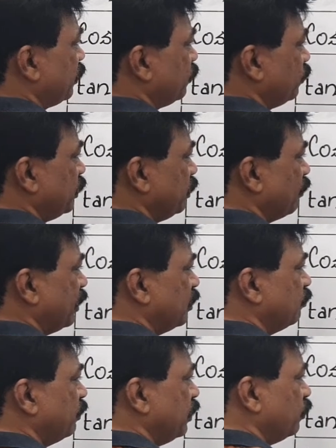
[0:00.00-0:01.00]
2
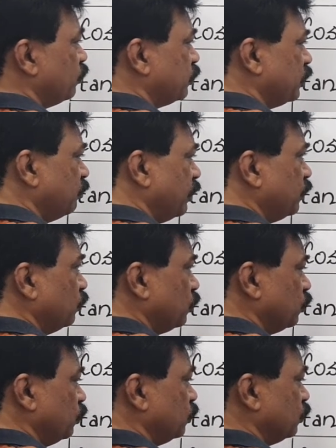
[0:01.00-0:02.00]
divided by root 3 by 2,
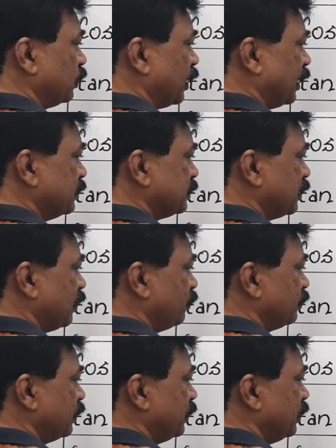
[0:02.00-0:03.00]
2 to cancel
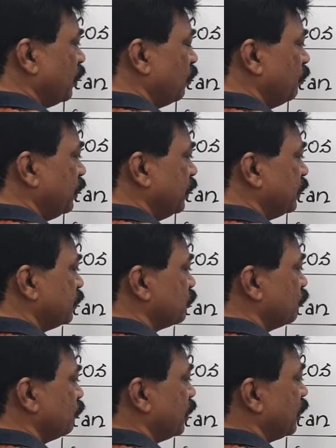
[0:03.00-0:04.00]
out the denominator.
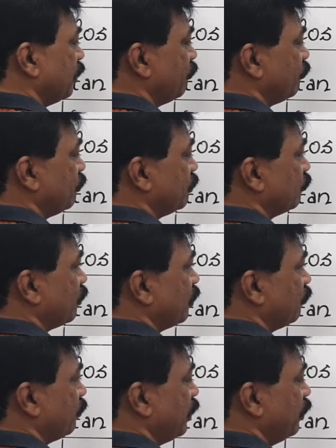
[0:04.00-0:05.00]
So, we are left with
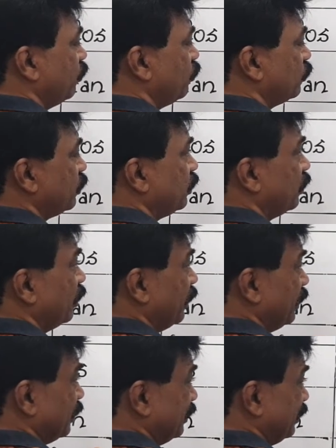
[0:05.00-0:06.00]
1 by root 3.
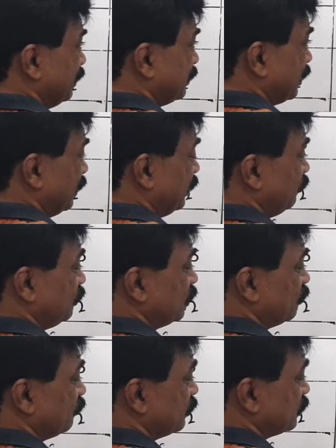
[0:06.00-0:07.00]
These are
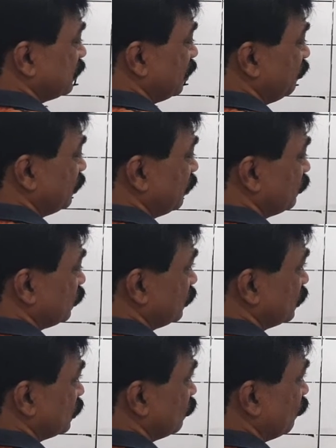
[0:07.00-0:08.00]
division of the same term. So,
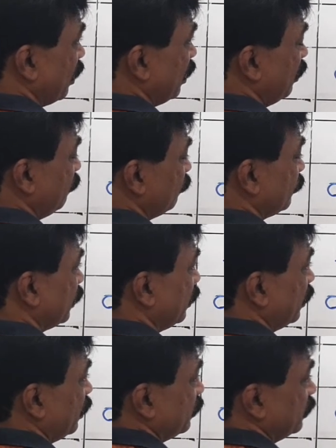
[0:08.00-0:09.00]
this is 1.
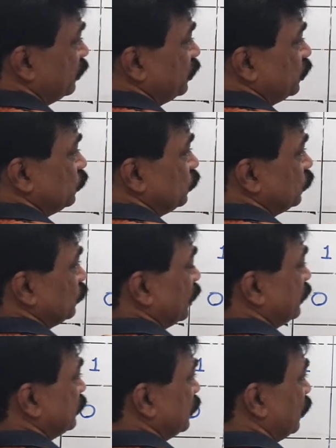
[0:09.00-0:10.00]
Then 2 to
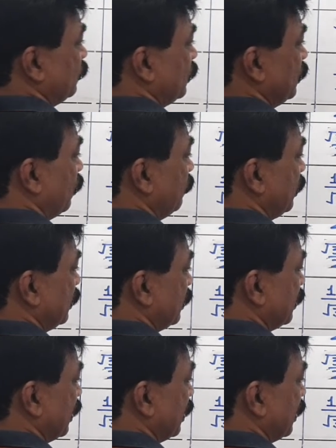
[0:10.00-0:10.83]
cancel out, denominator